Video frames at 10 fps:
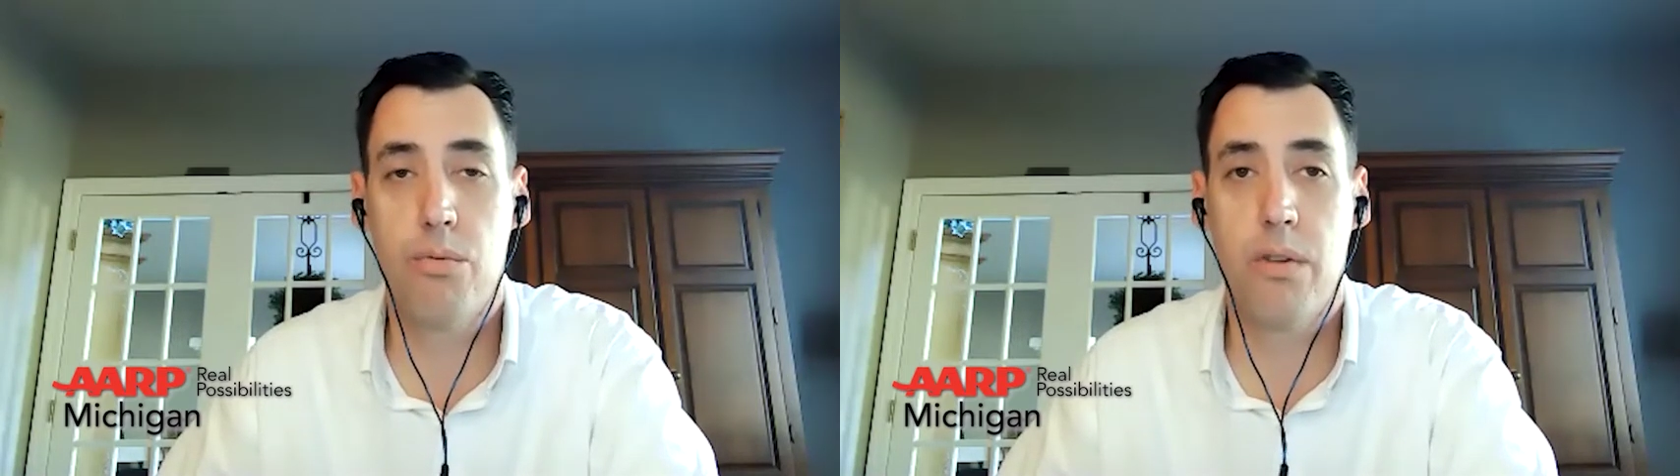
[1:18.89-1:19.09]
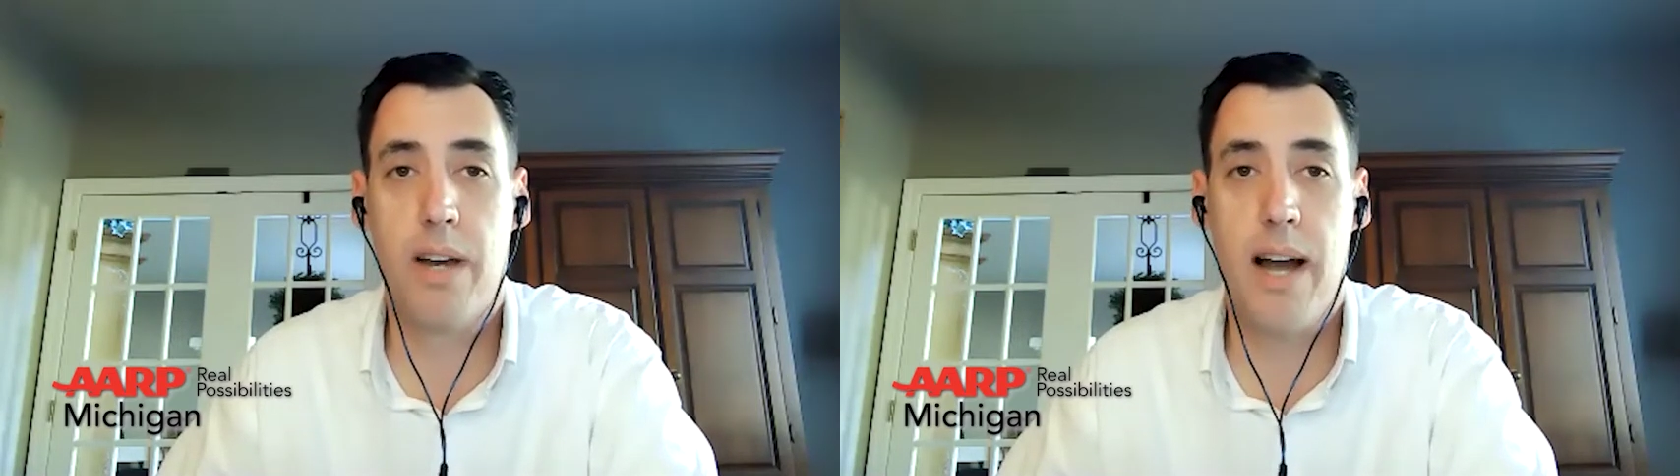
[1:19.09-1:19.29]

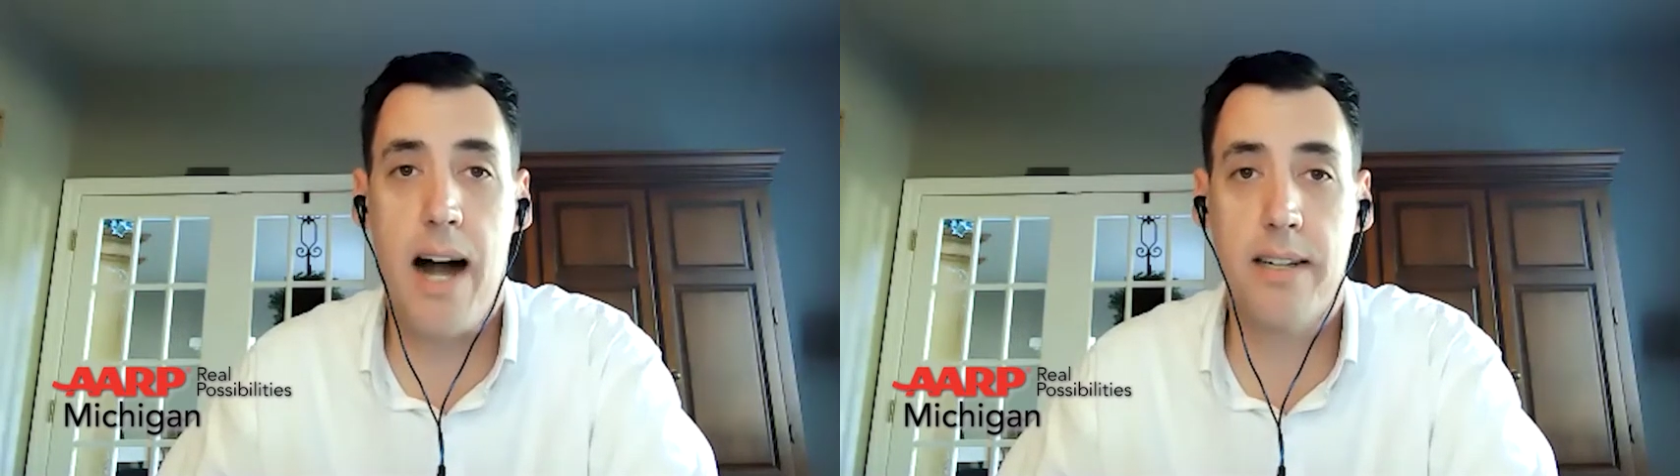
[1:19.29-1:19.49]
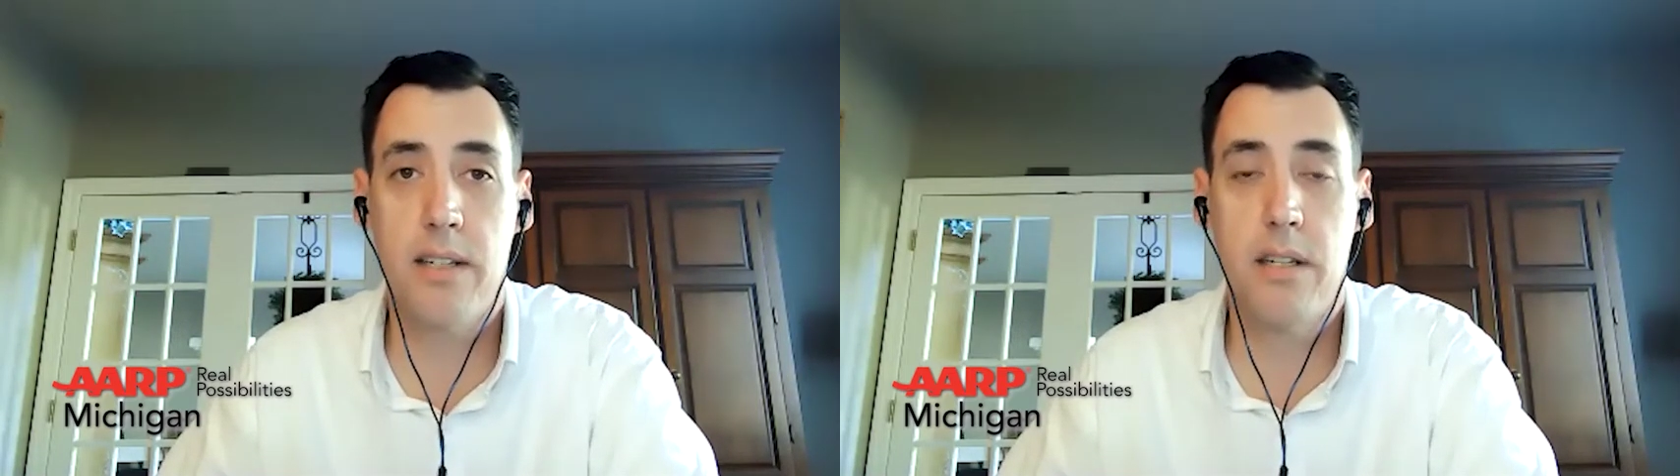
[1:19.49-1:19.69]
with
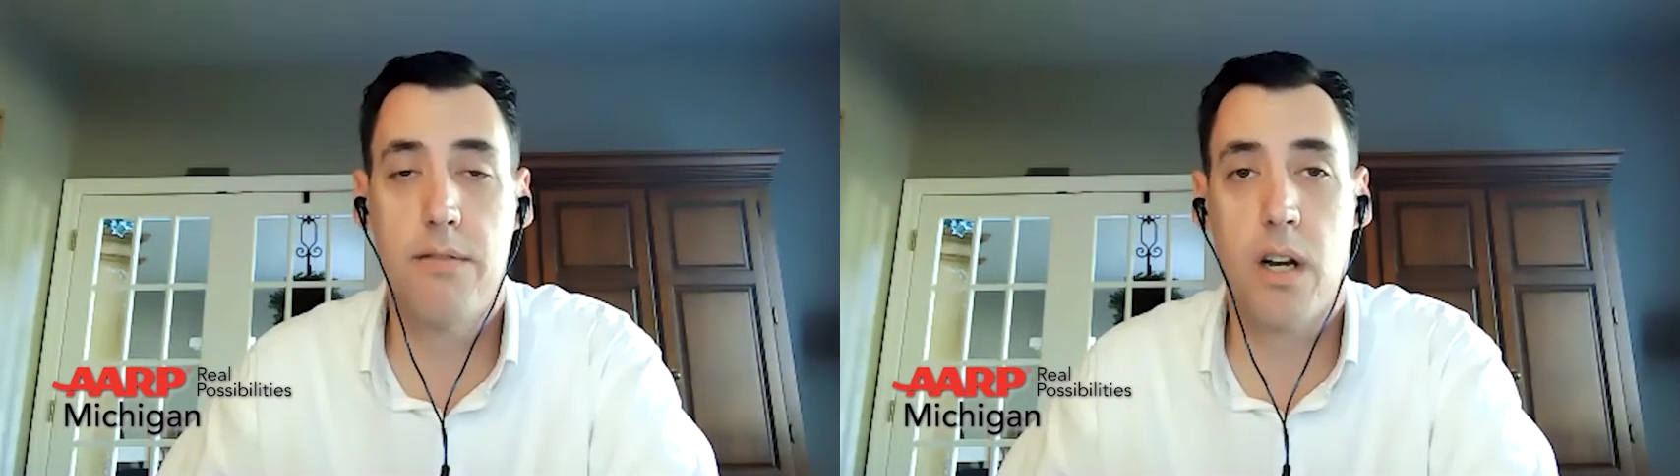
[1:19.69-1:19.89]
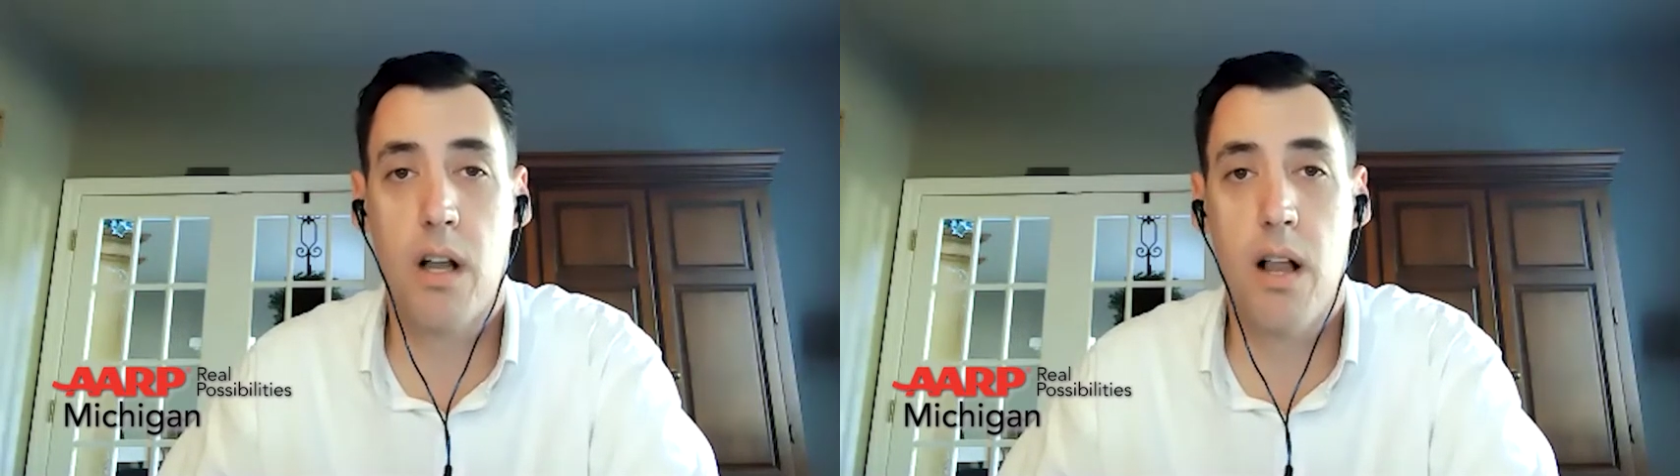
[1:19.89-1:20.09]
cognitive
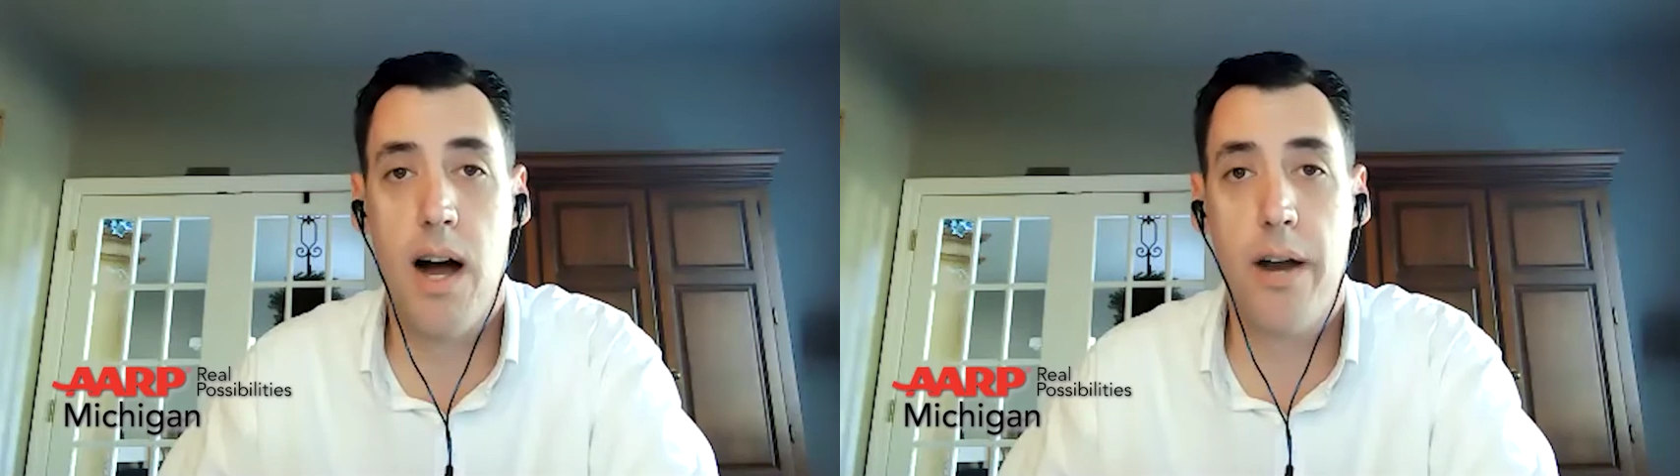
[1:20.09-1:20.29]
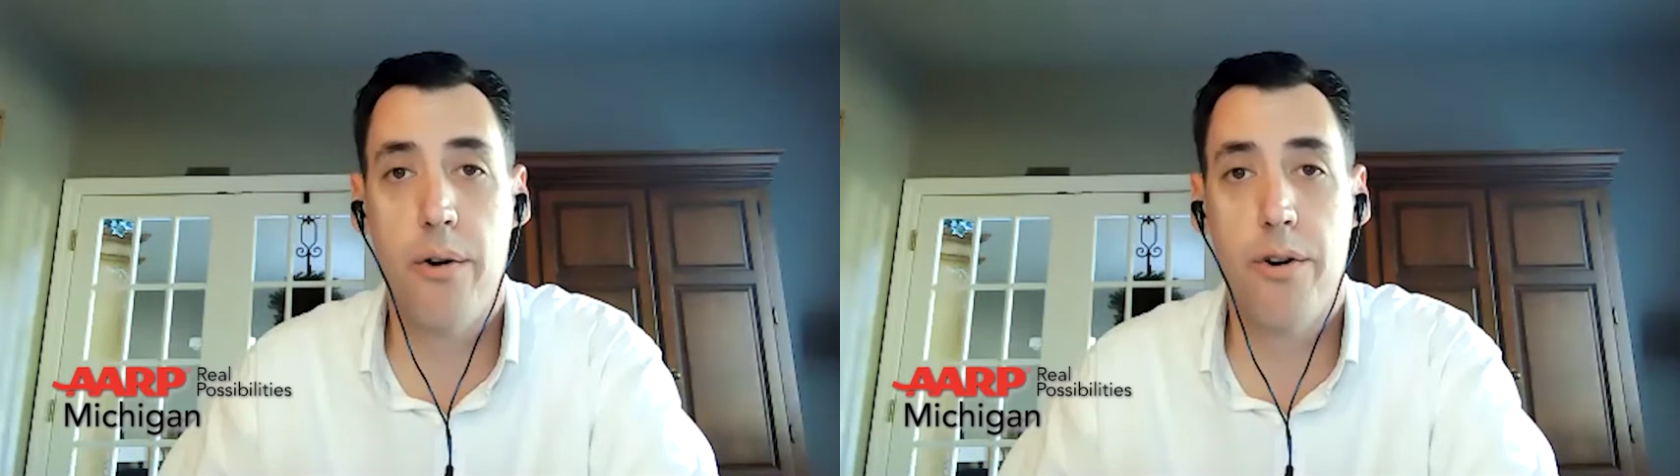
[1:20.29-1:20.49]

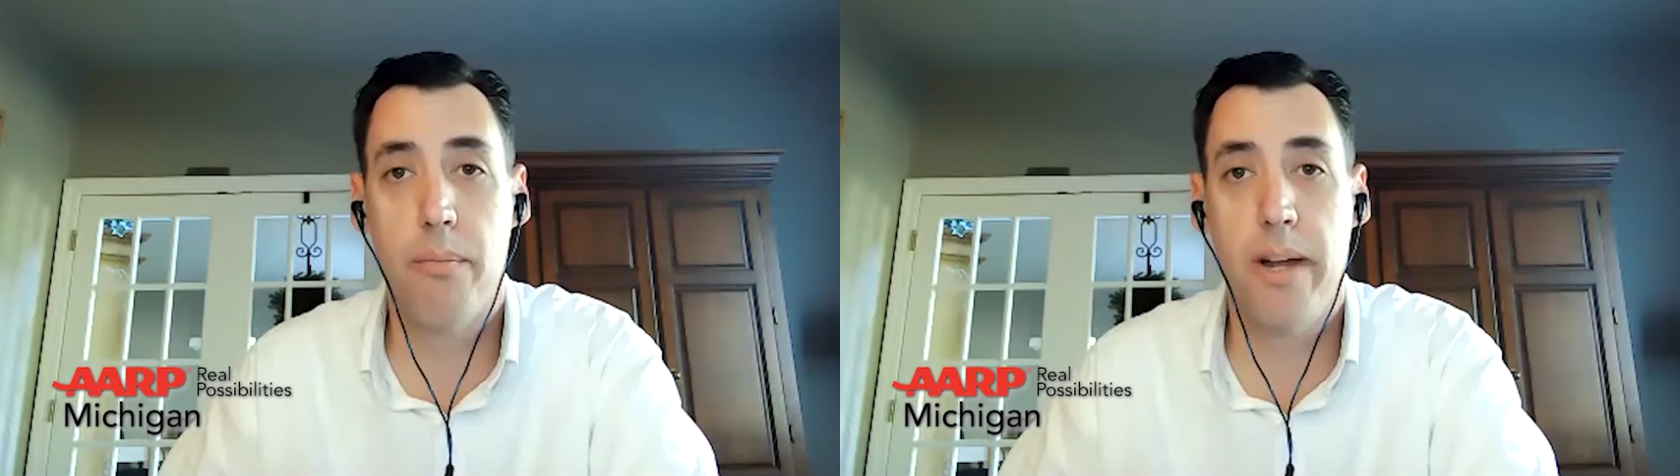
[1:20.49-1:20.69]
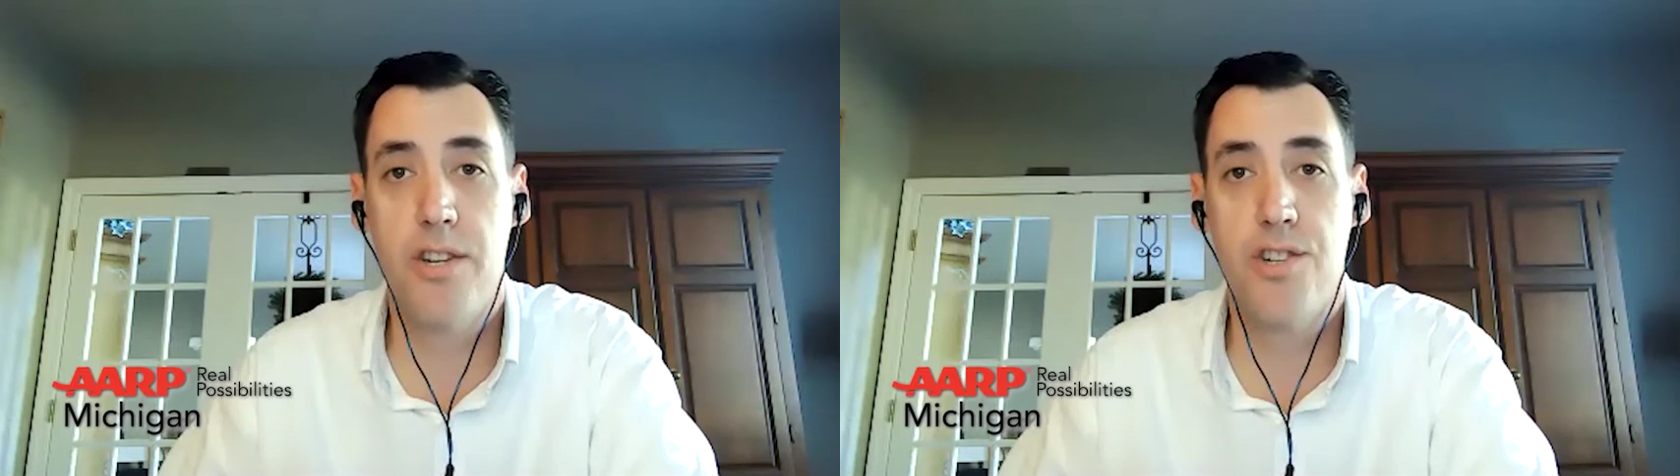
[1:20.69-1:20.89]
decline or
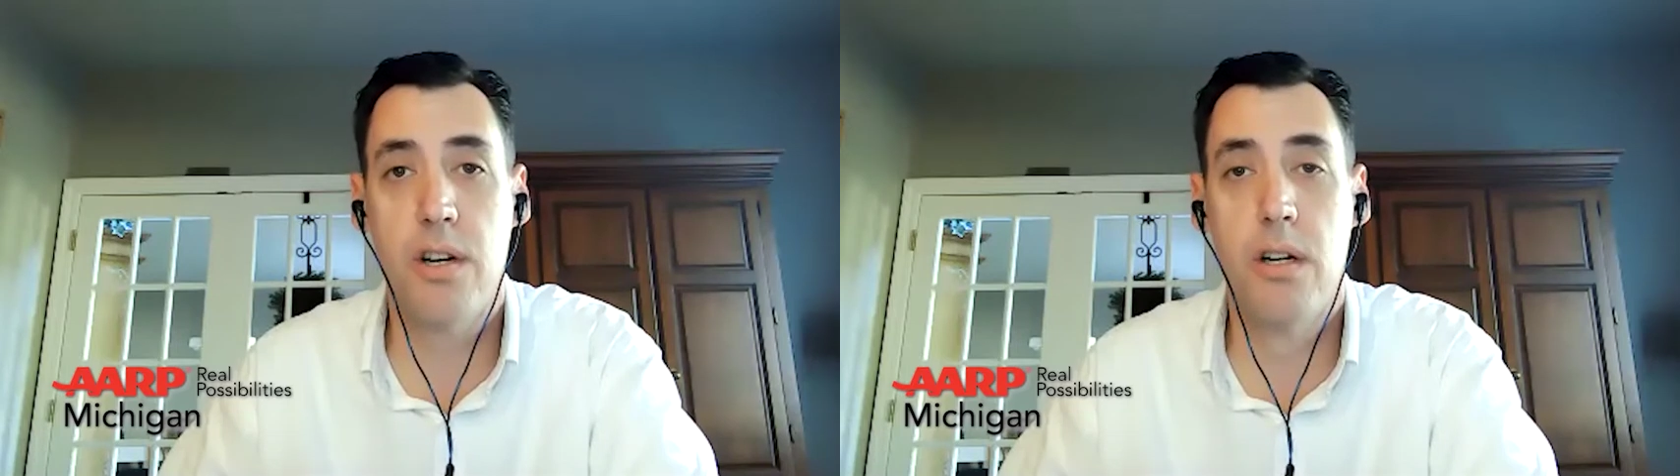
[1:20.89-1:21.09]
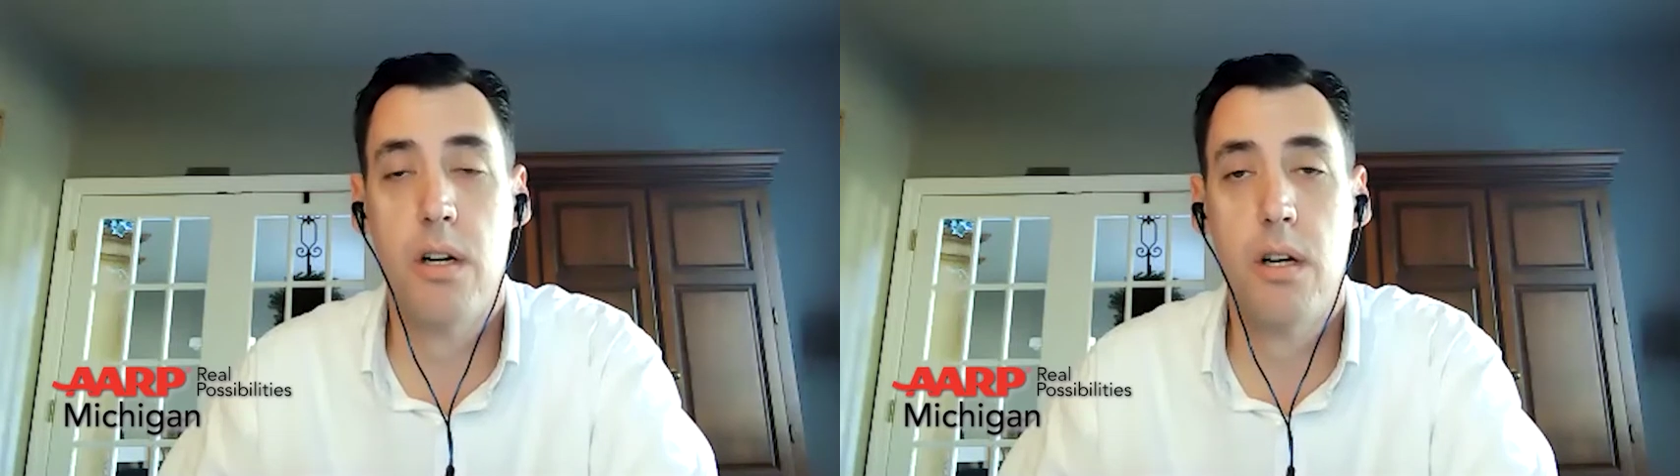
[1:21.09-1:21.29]
dementia.